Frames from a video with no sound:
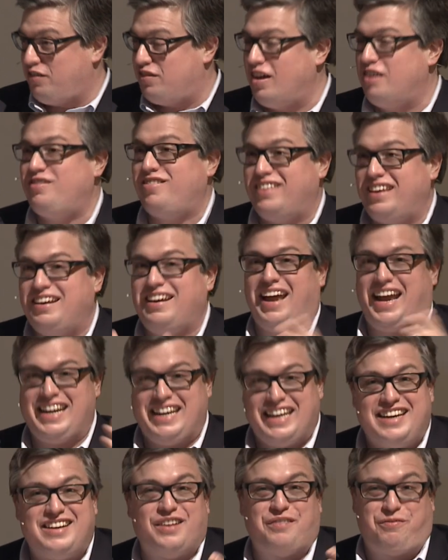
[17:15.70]
such that I
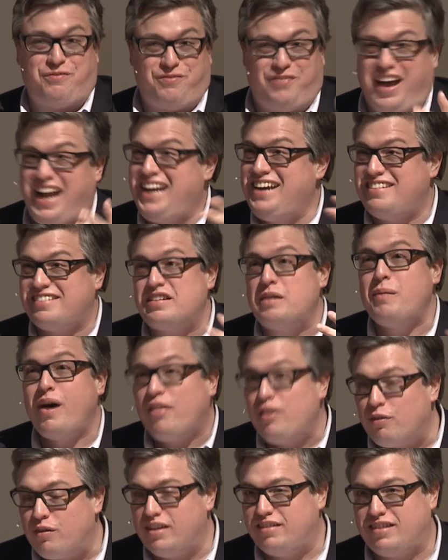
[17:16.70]
need to find some
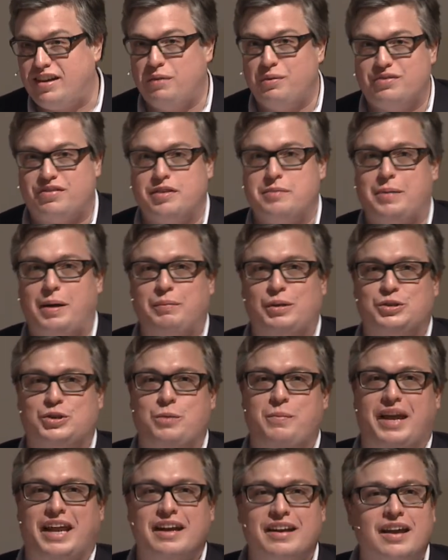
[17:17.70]
other reason it was in the public
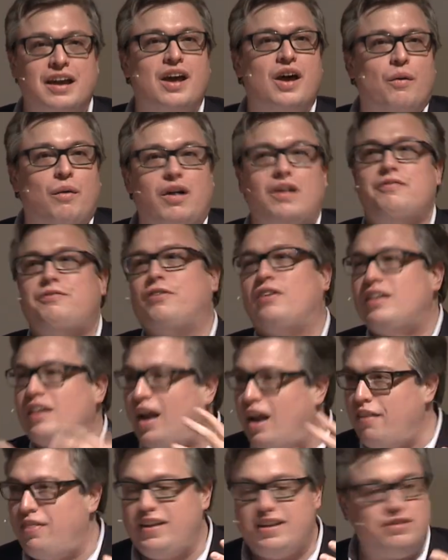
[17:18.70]
domain? Well, for a
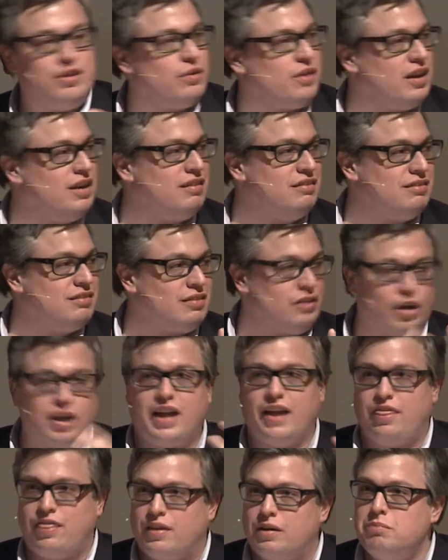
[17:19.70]
lot of things, you can look
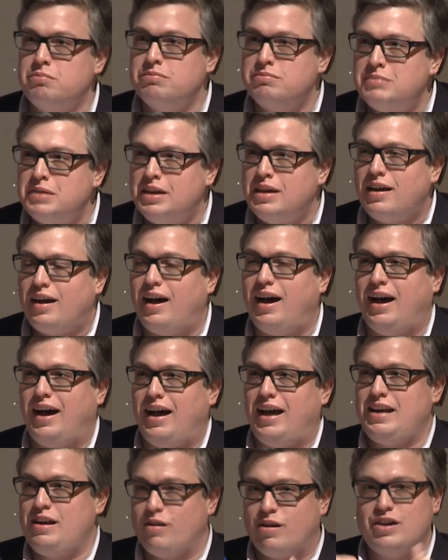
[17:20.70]
at them,
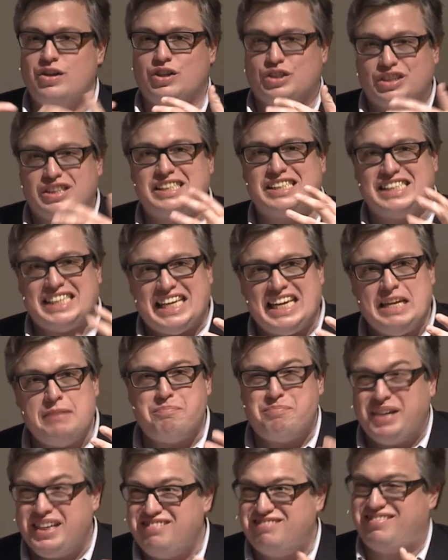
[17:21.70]
and you can just see,
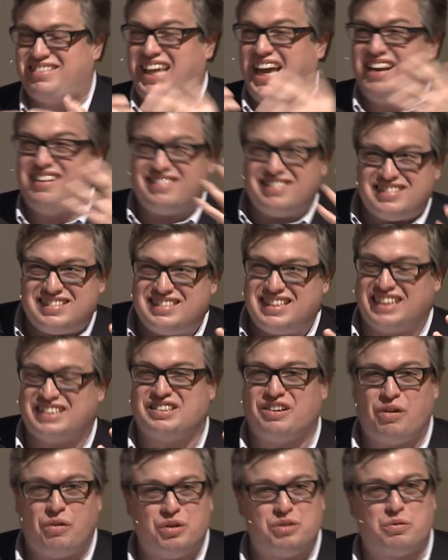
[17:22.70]
but that
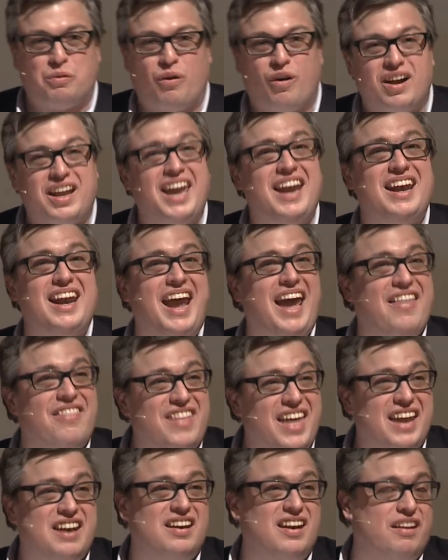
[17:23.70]
doesn't always work. And
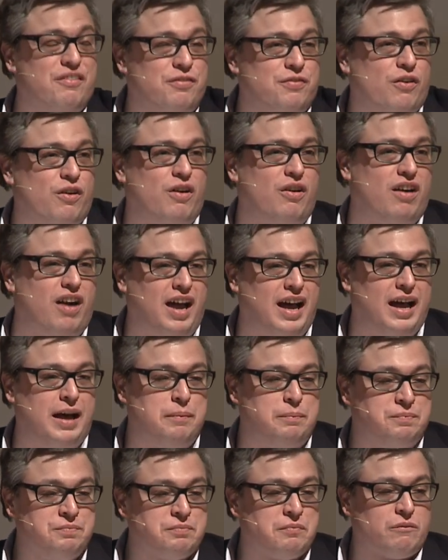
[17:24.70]
then
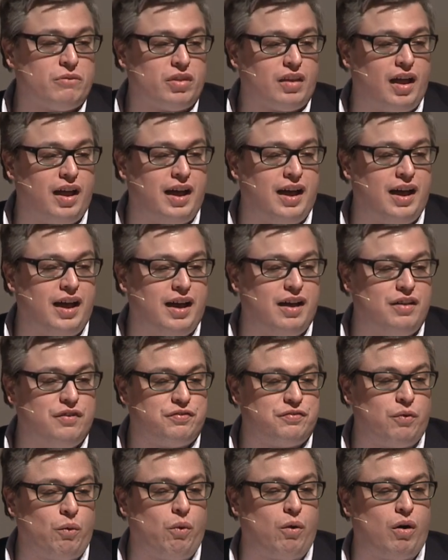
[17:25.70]

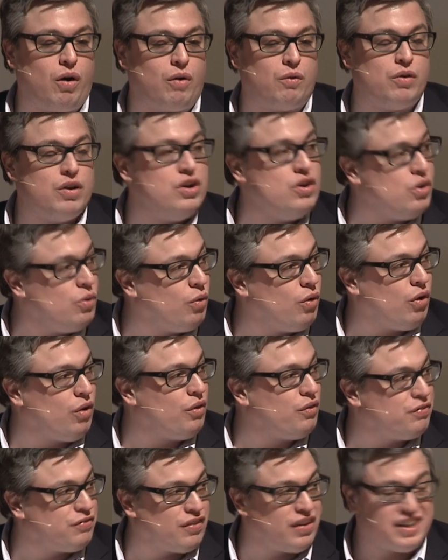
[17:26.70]
for
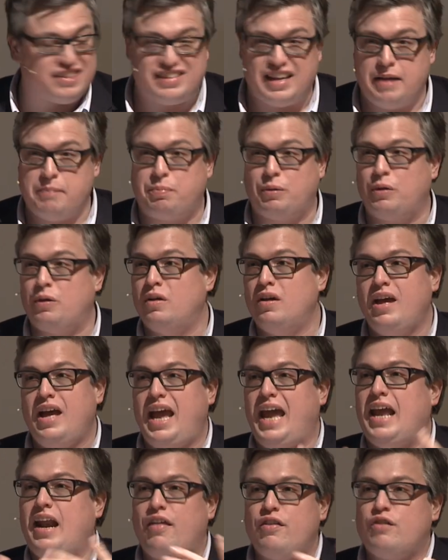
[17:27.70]
renewal, for example,
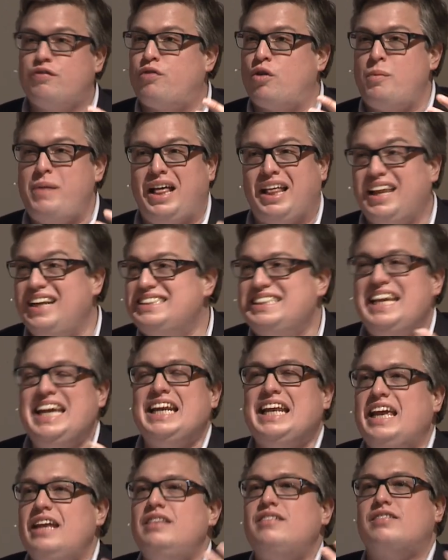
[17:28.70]
and other formalities,
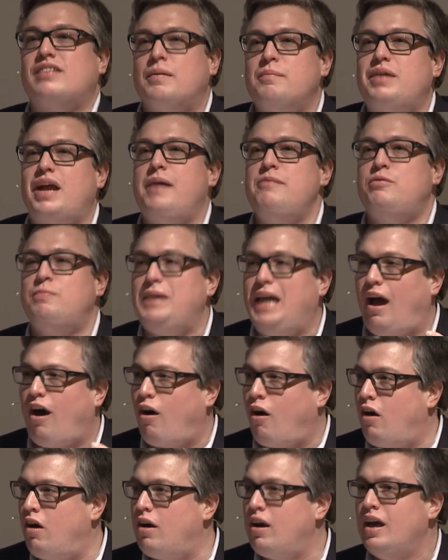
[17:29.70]
it can sometimes be
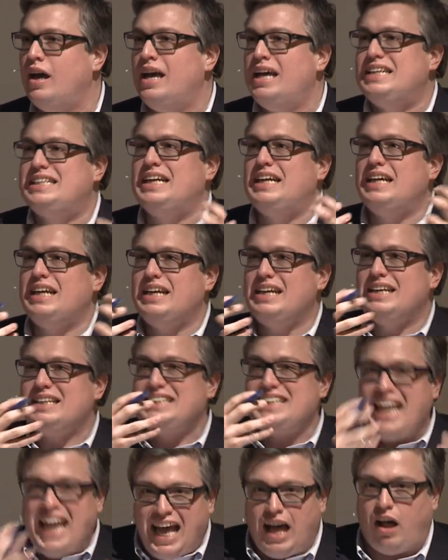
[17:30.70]
hard to
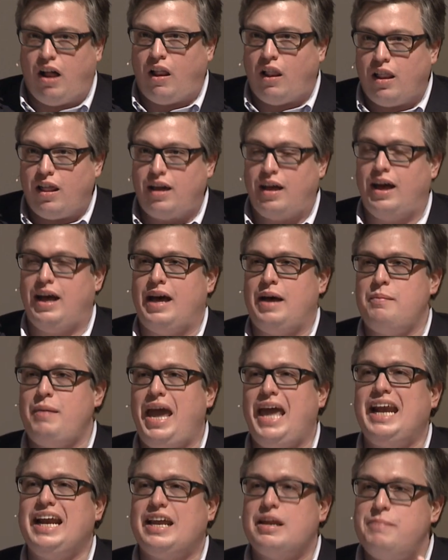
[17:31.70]
tell, and
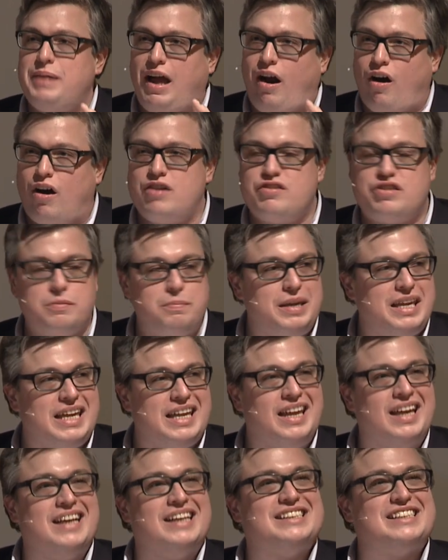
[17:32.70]
it can be hard to
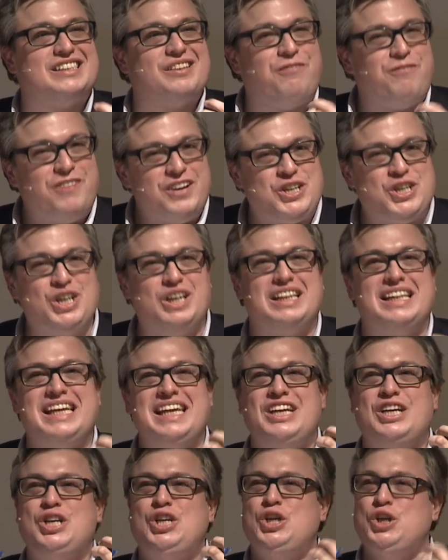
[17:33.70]
be
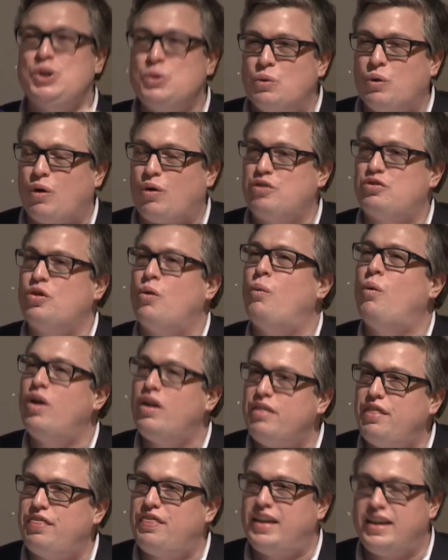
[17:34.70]
sufficiently sure. So one
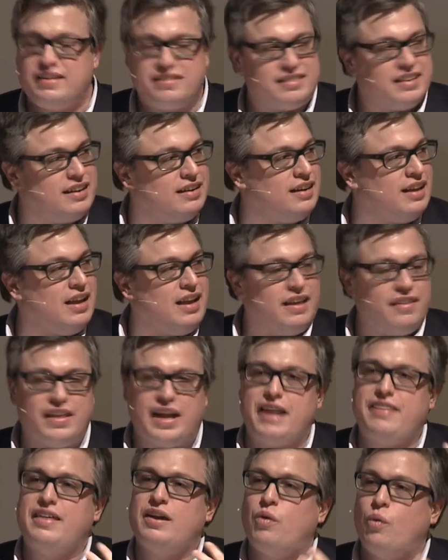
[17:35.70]
of the things that
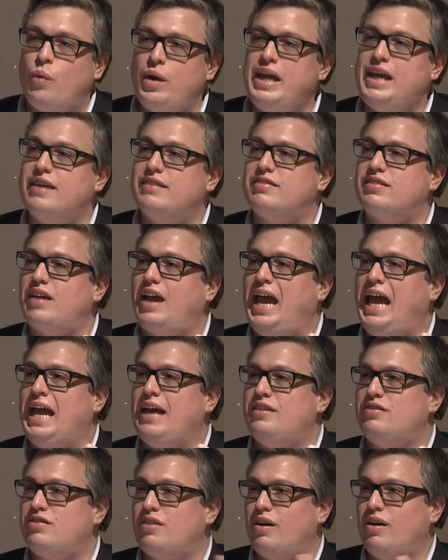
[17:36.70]
I think we
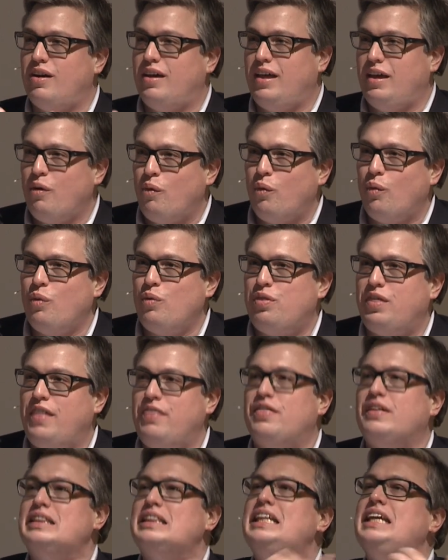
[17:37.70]

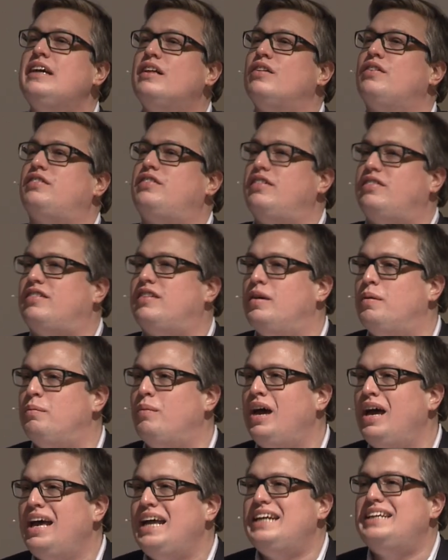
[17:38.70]
that the legal system
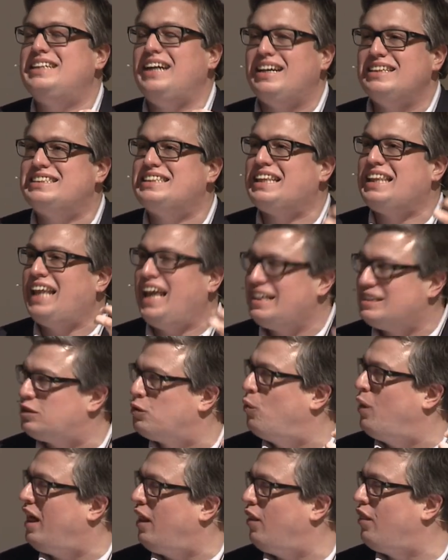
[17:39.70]
does less
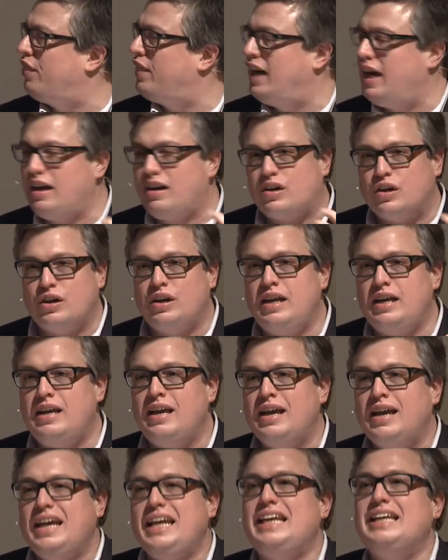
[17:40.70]
well than it could
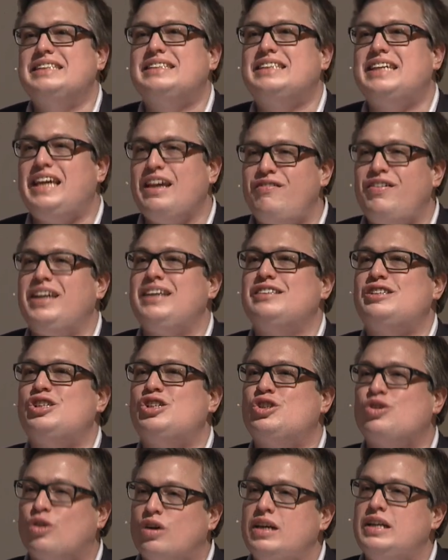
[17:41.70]
is giving
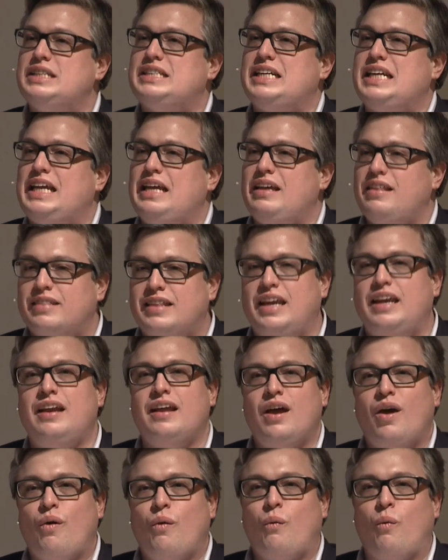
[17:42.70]
certainty that
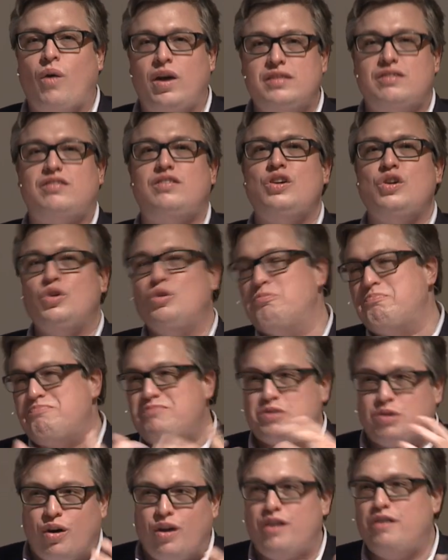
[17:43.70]
once you
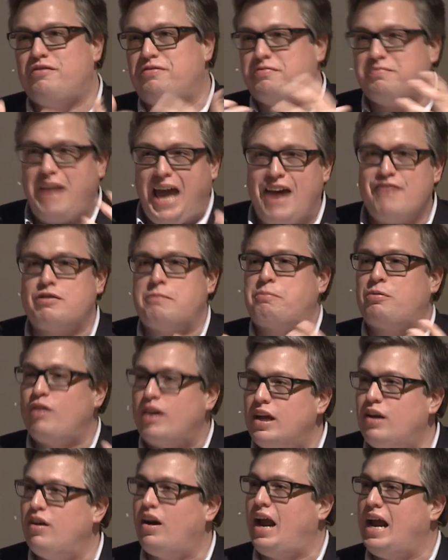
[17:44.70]
sort of have a
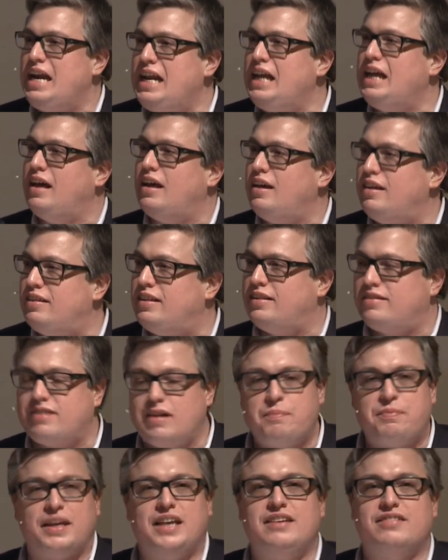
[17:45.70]
pretty good idea that
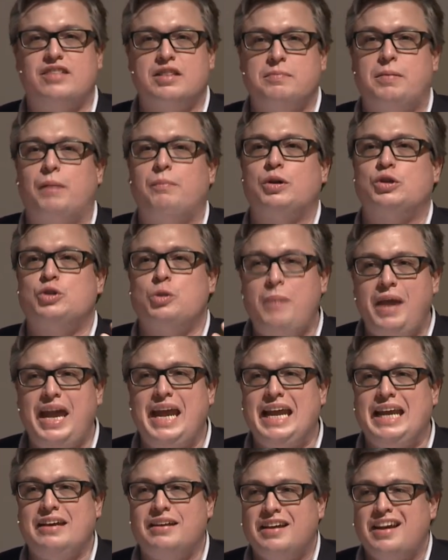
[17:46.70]
something is in the public
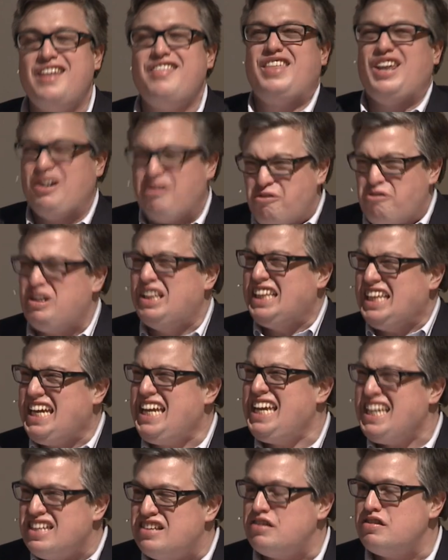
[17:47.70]
domain, that it really
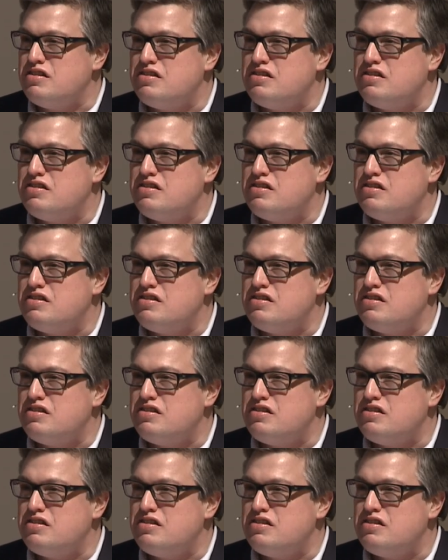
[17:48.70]
is.